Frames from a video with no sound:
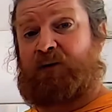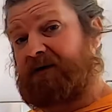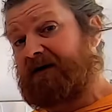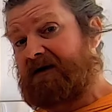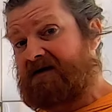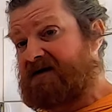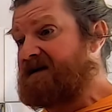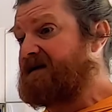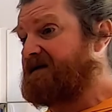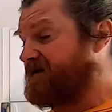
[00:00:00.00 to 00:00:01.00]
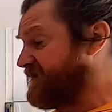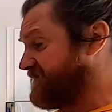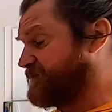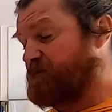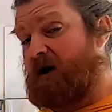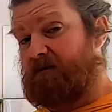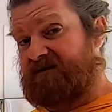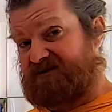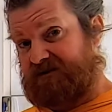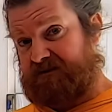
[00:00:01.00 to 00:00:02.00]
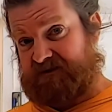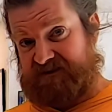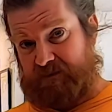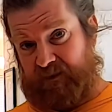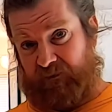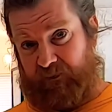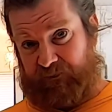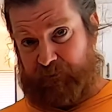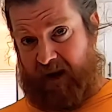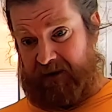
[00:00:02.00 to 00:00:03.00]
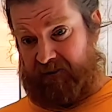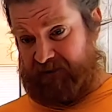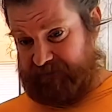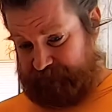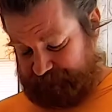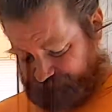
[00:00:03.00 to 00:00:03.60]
we're going to need this raw material to build those batteries.